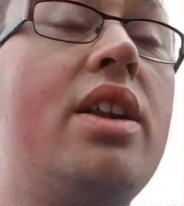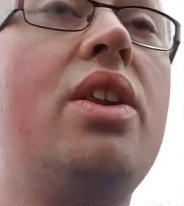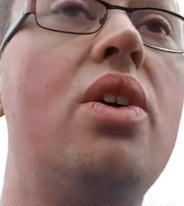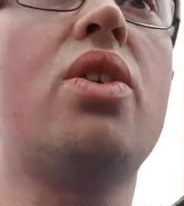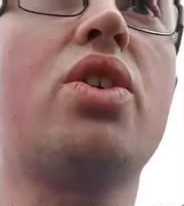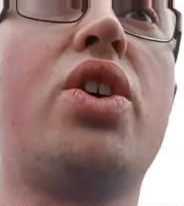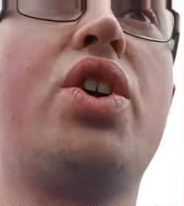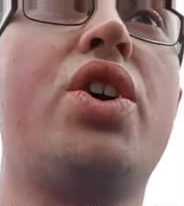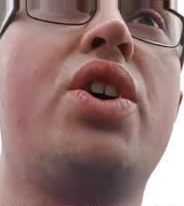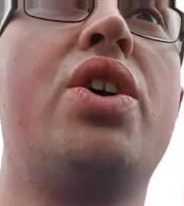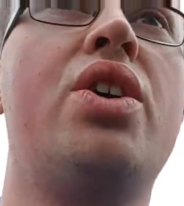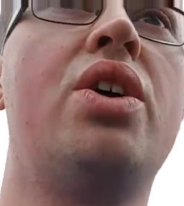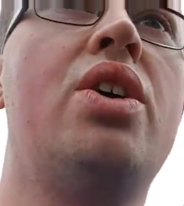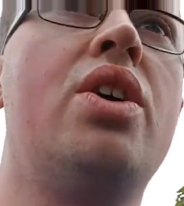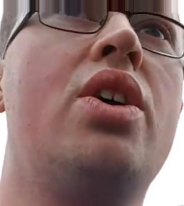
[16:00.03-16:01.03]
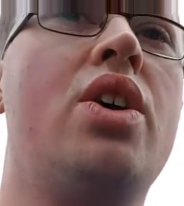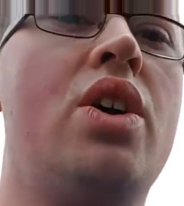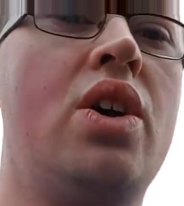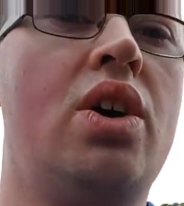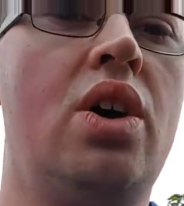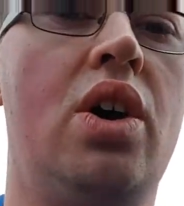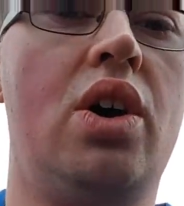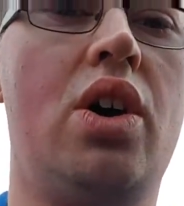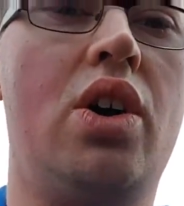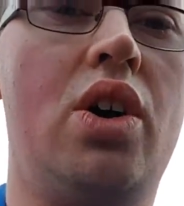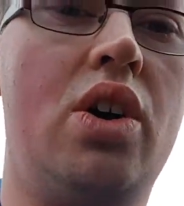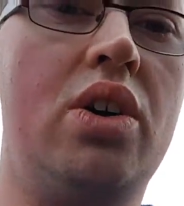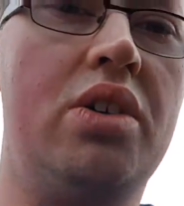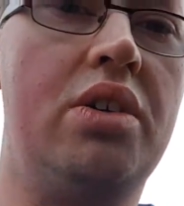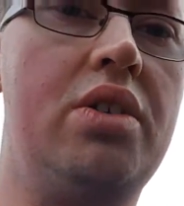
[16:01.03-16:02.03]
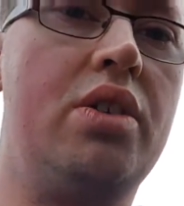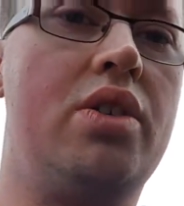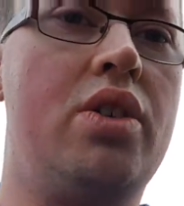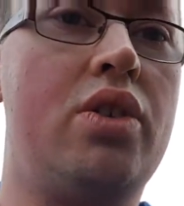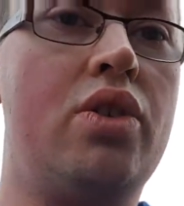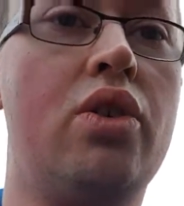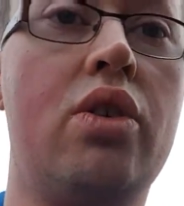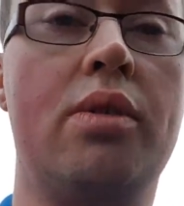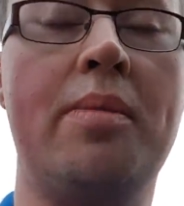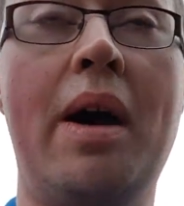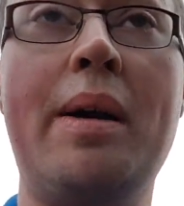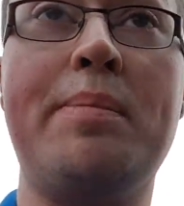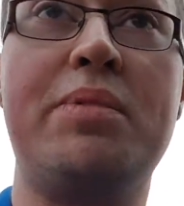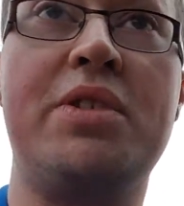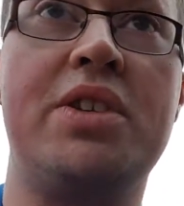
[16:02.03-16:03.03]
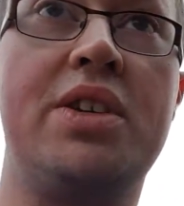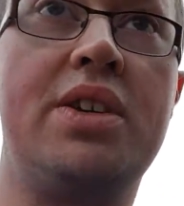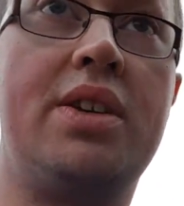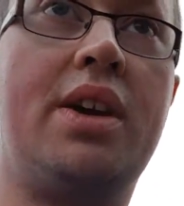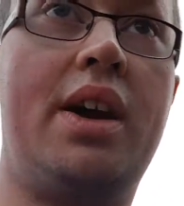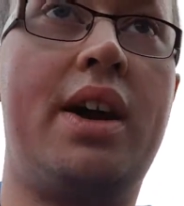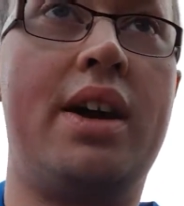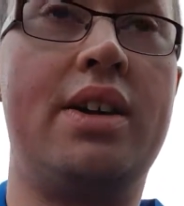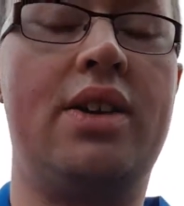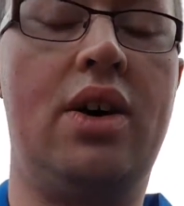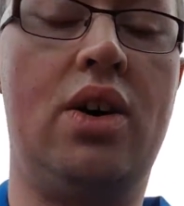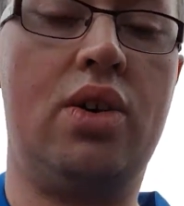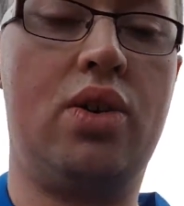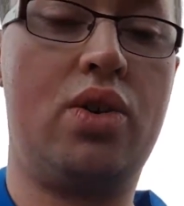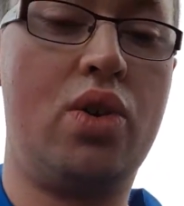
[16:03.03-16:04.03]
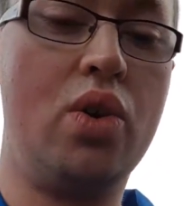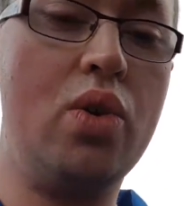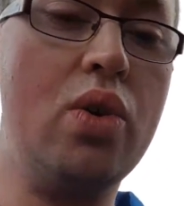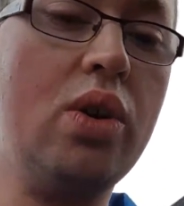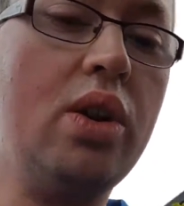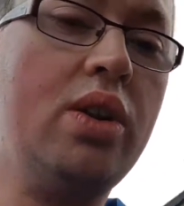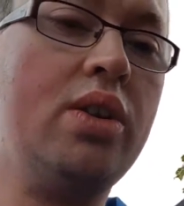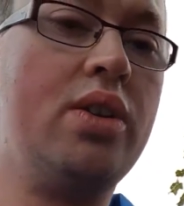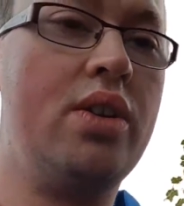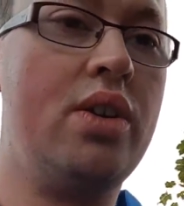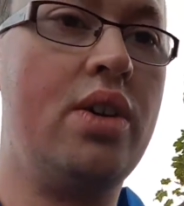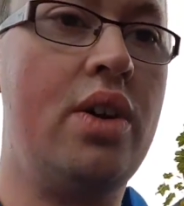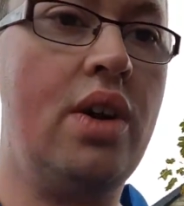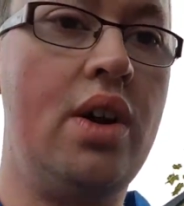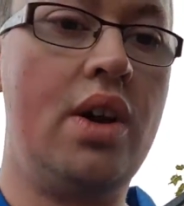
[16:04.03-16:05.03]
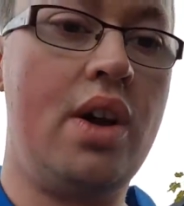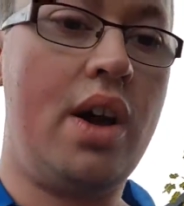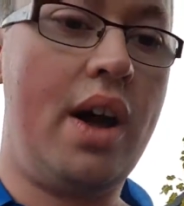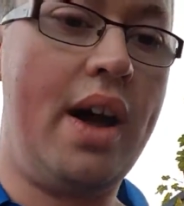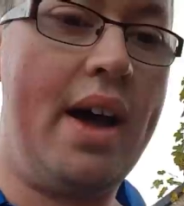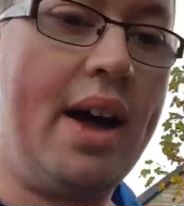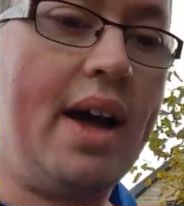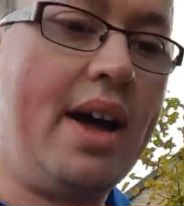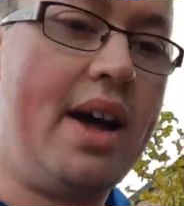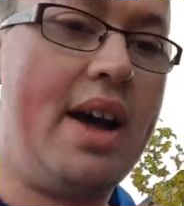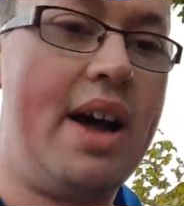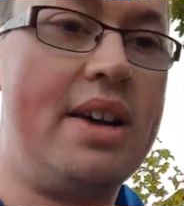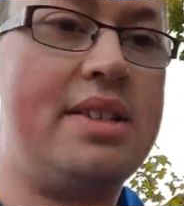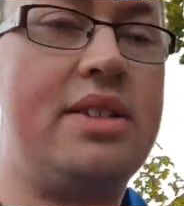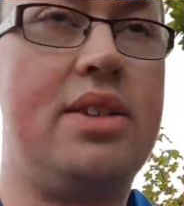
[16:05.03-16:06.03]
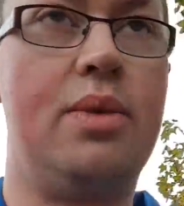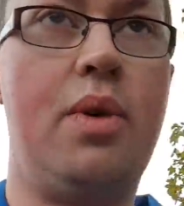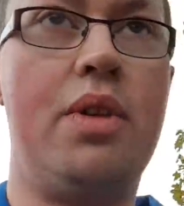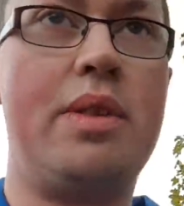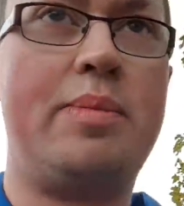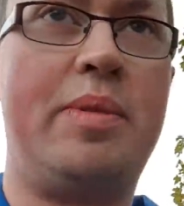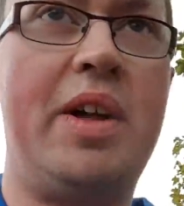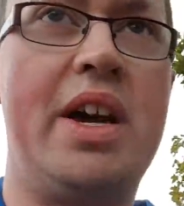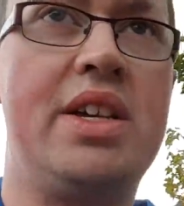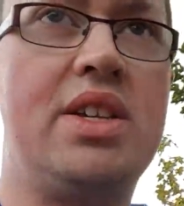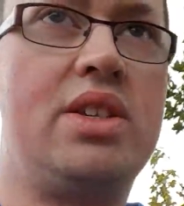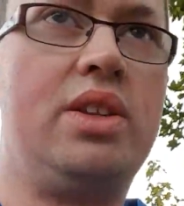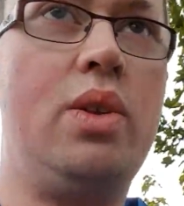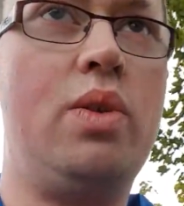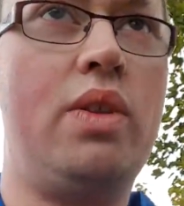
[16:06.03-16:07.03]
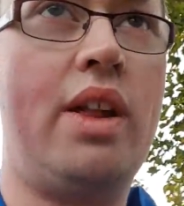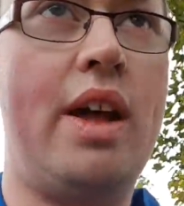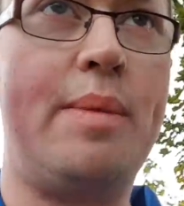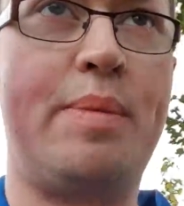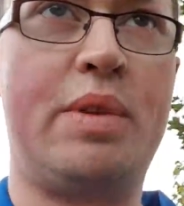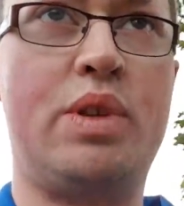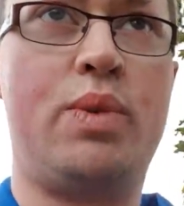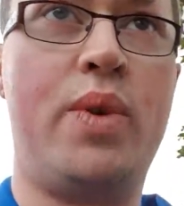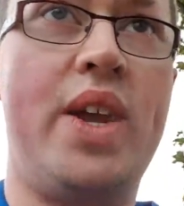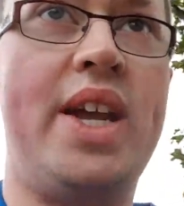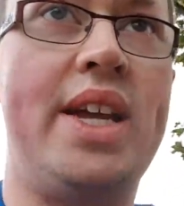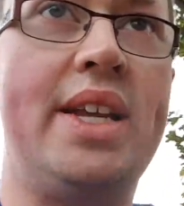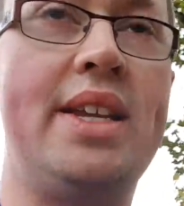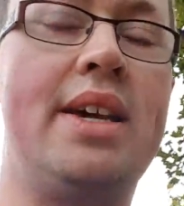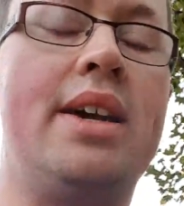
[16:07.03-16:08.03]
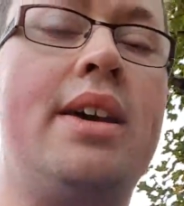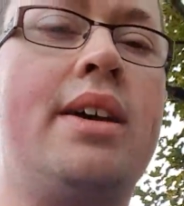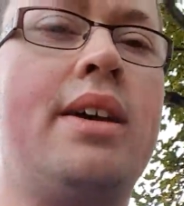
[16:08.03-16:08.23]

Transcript: to look on Google Maps and on Google as to what the places look like between